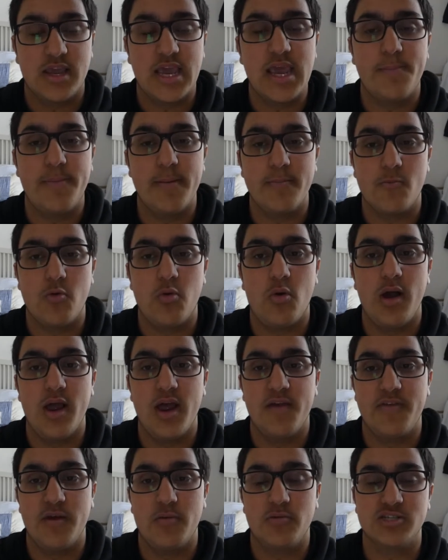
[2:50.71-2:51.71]
keep him
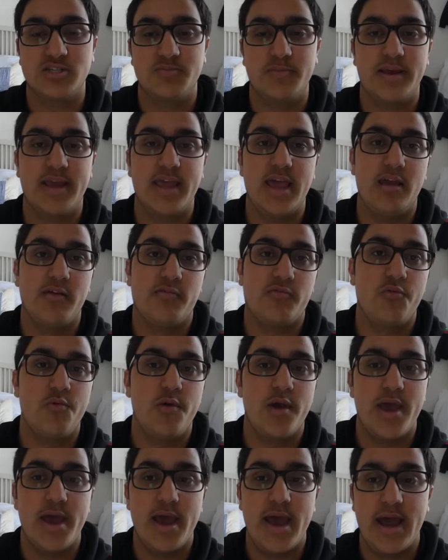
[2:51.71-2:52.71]
quiet if they want to be getting through
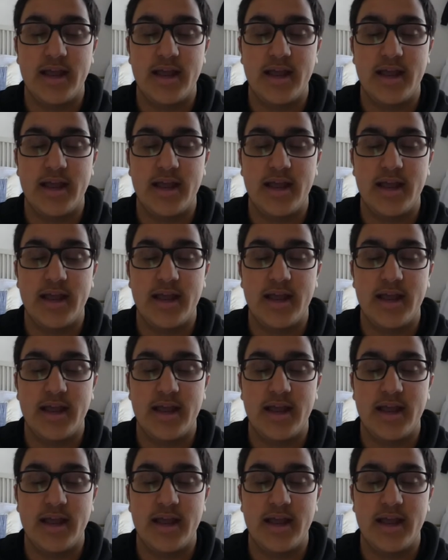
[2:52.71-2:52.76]
here,